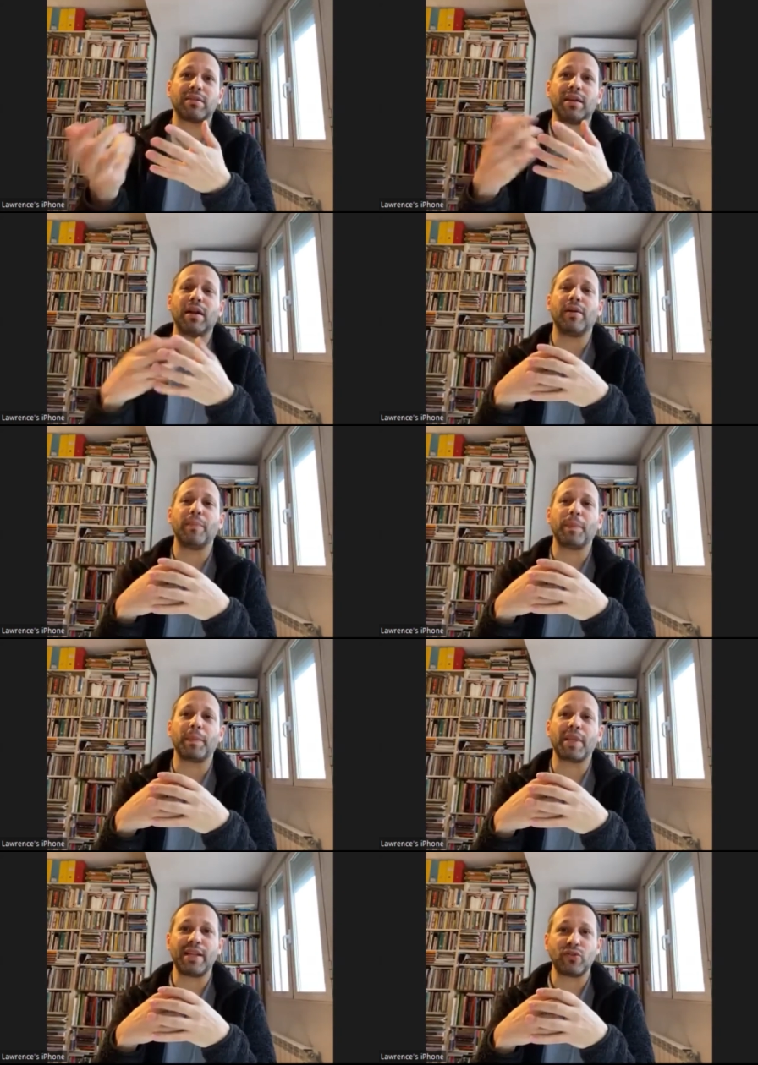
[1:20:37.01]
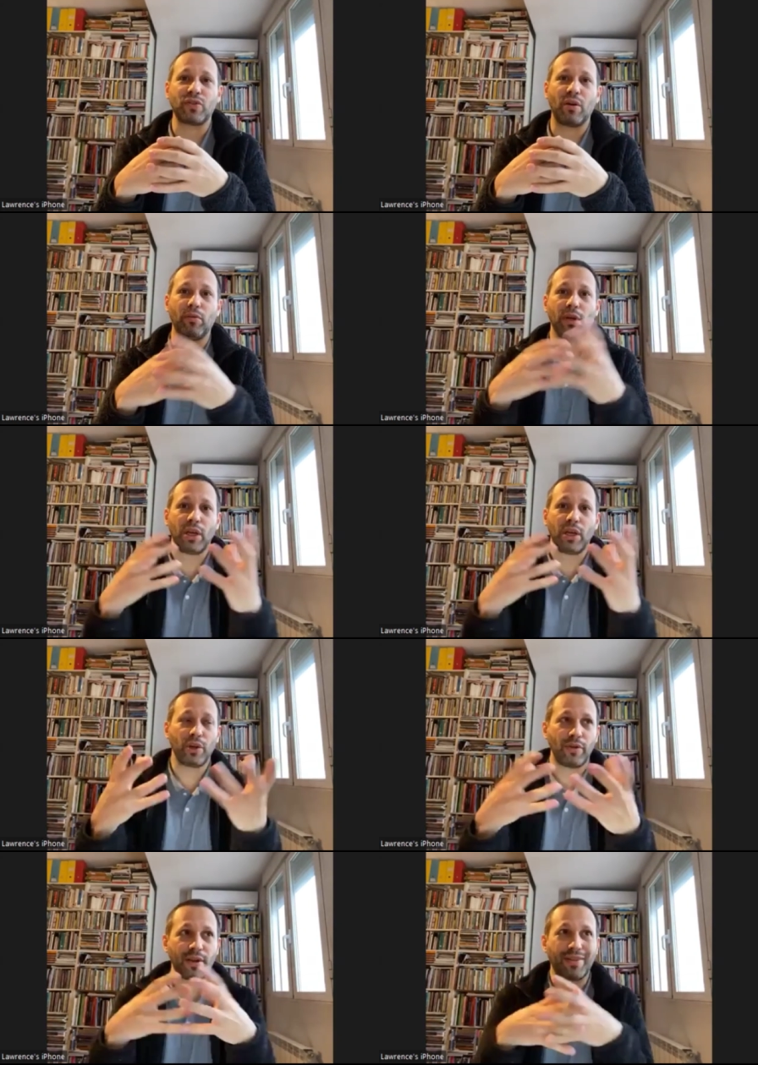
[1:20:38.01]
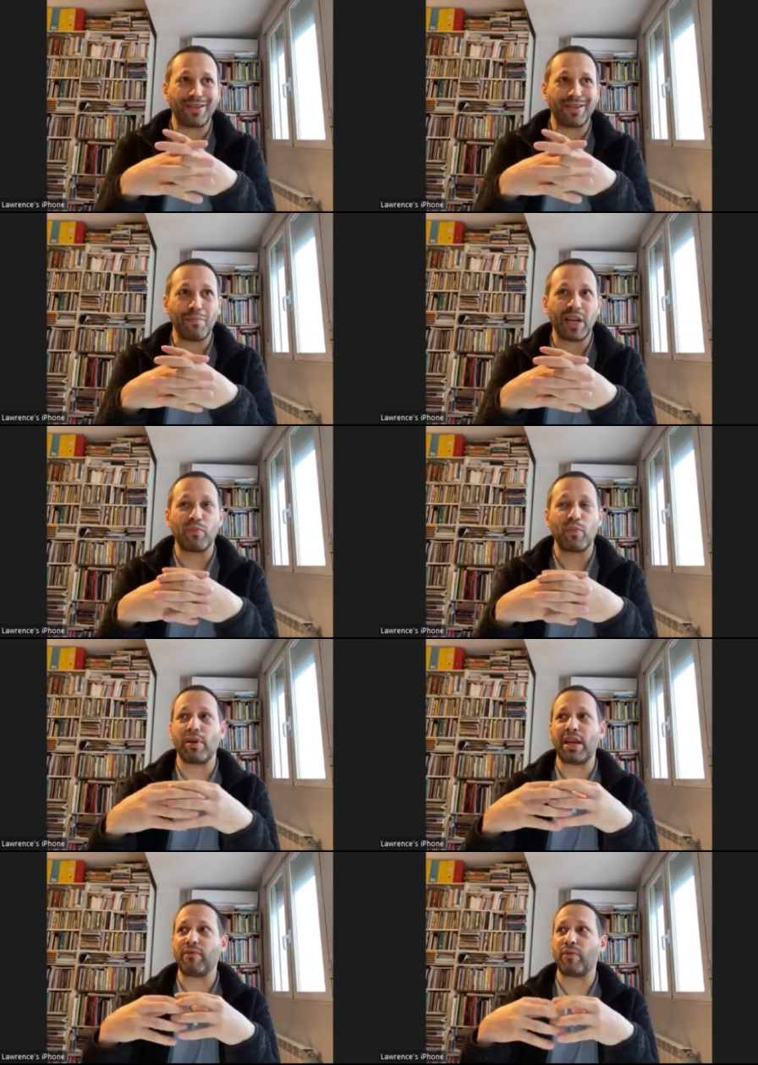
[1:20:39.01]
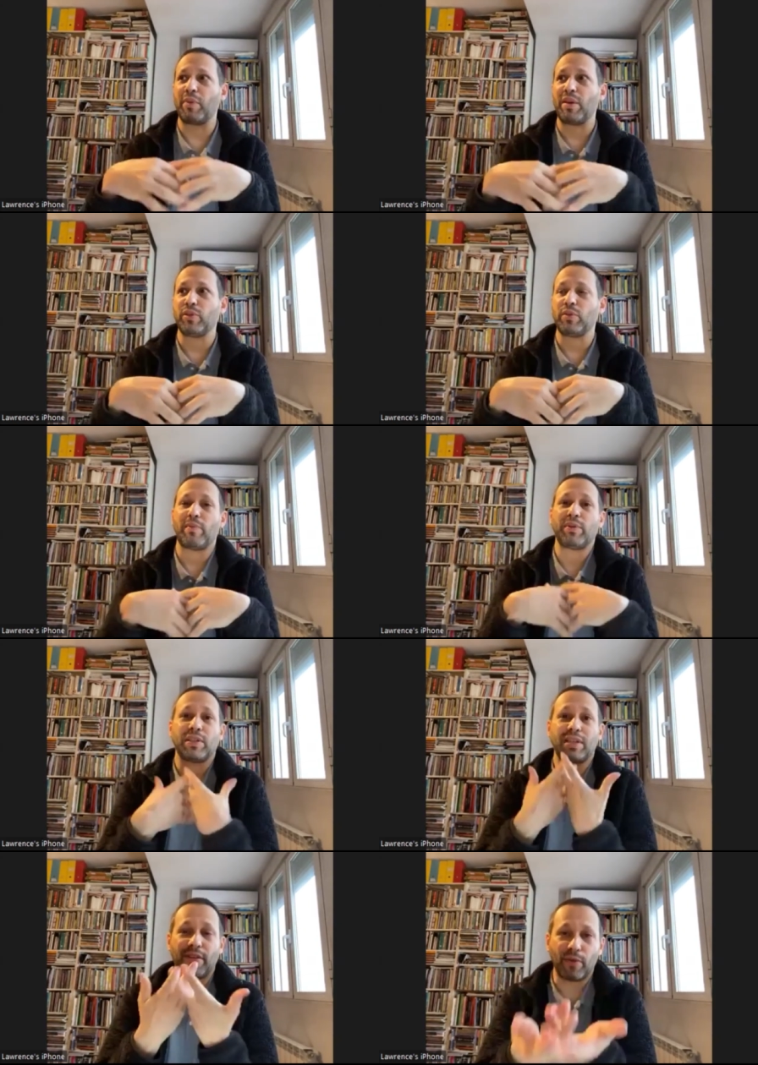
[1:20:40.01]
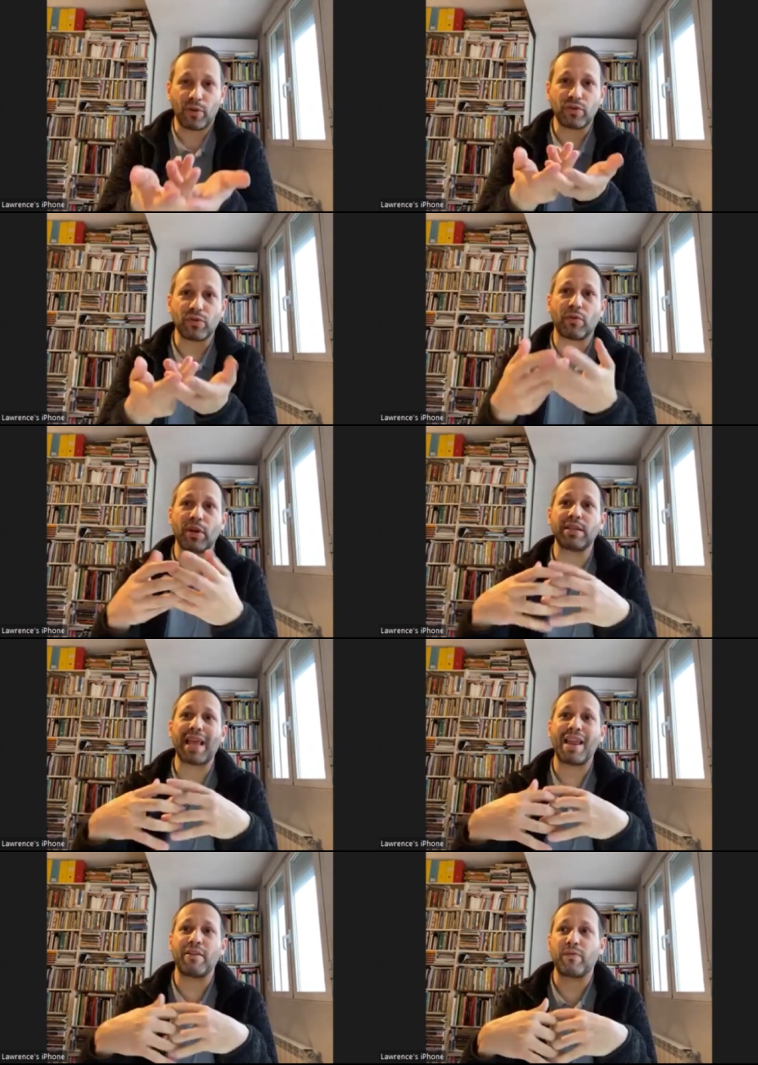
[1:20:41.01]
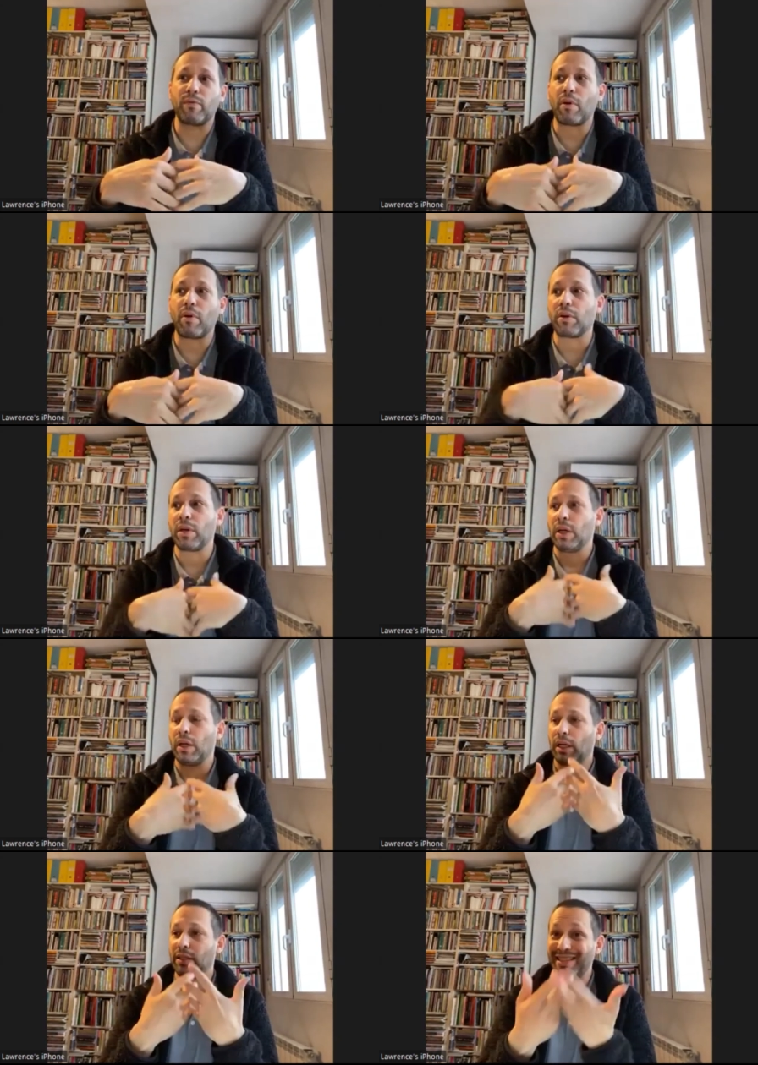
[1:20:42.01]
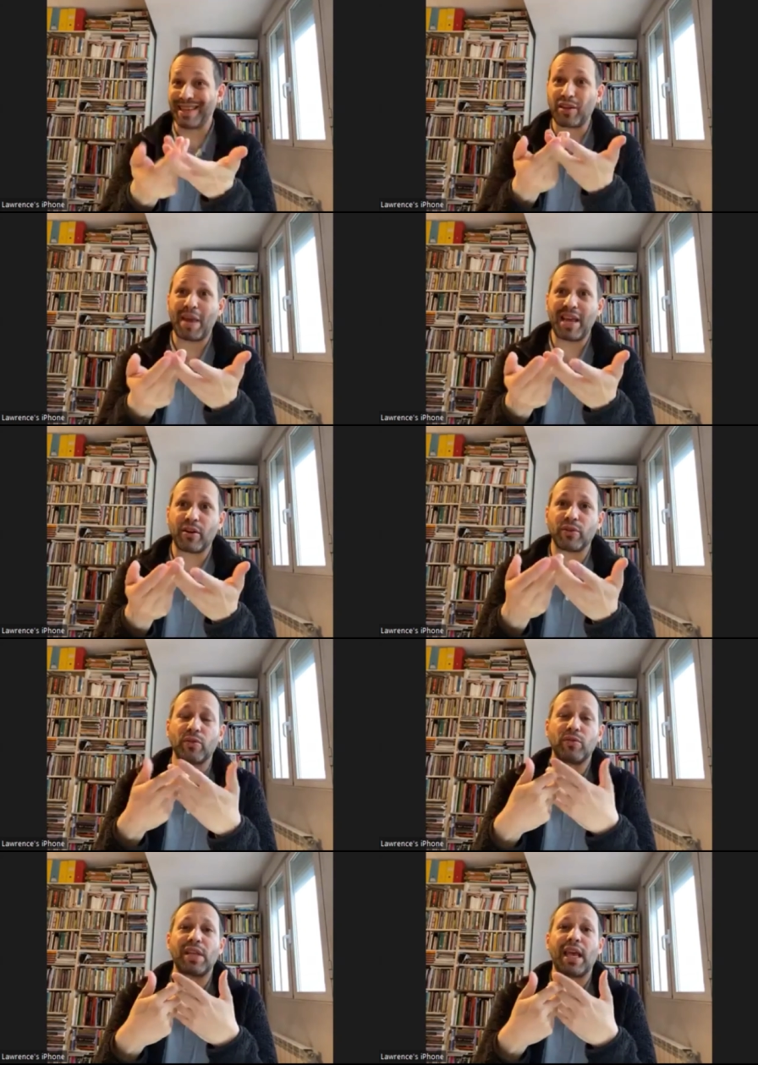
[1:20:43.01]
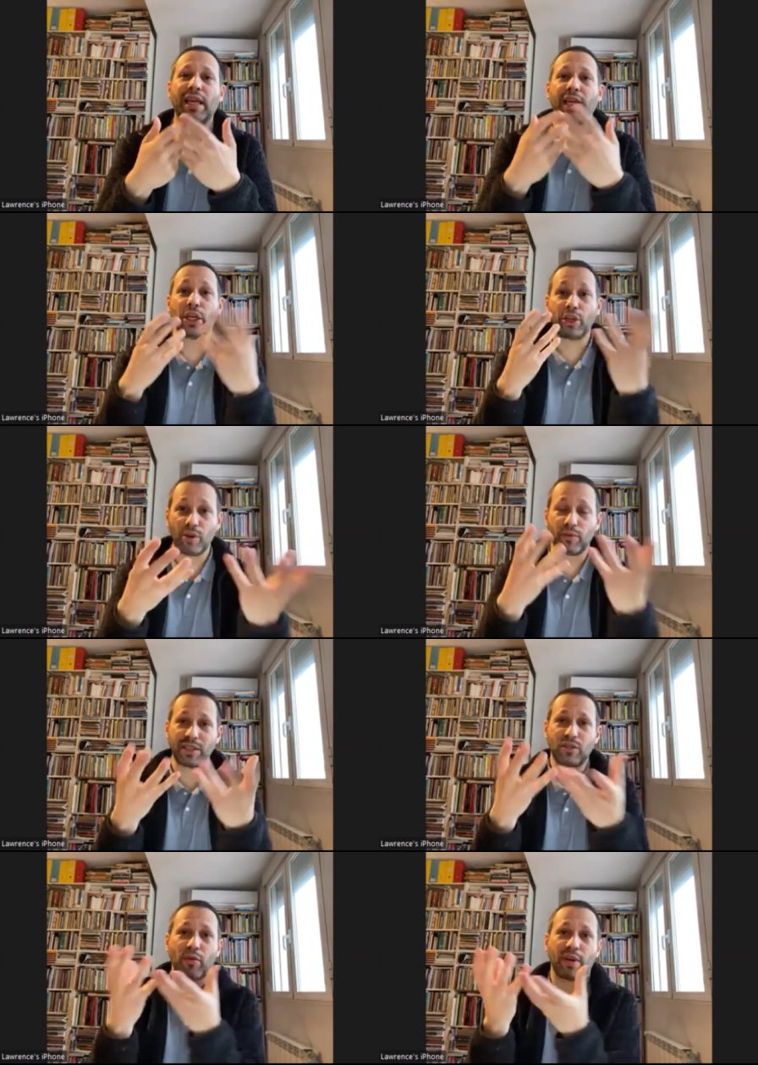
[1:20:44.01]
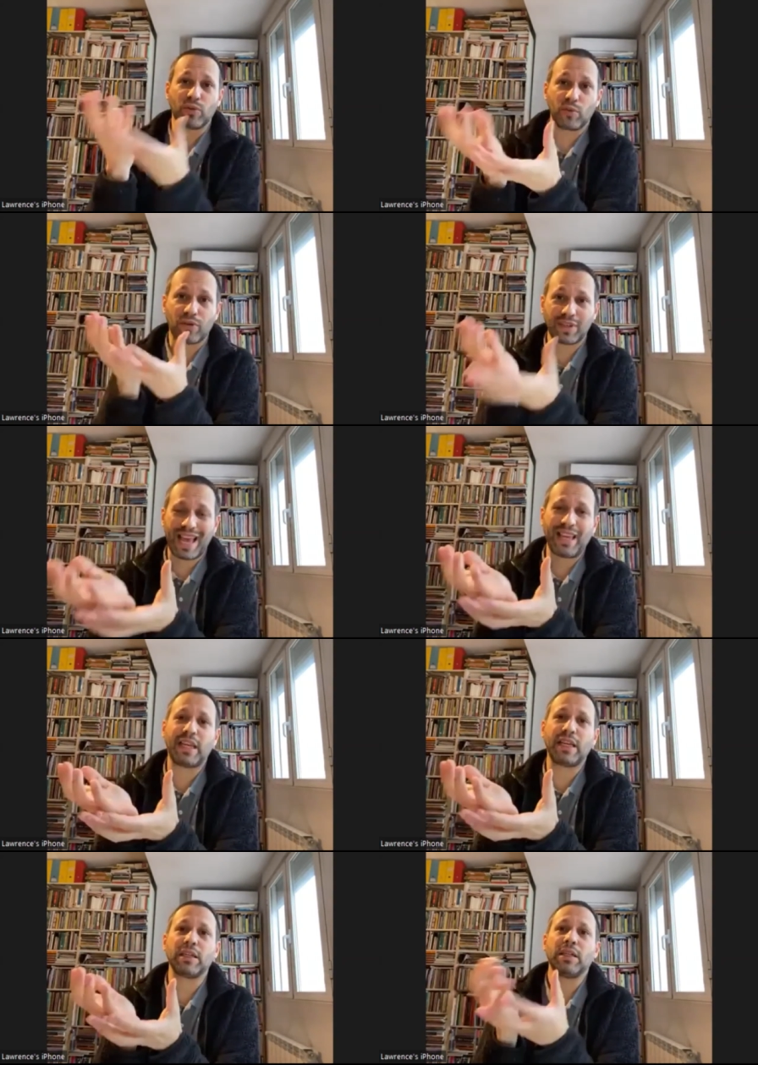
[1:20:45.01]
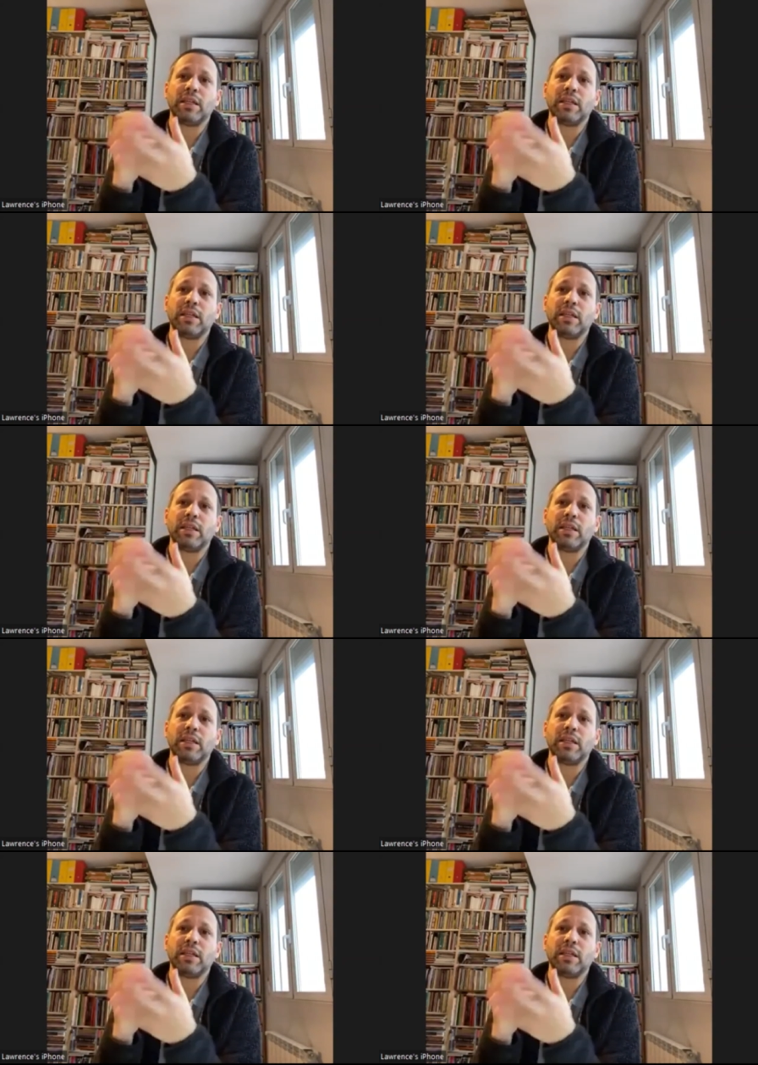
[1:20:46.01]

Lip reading: And so, you know, there's much more need for people to be able to tell their own stories and for decision makers who say, no, this story is worth telling,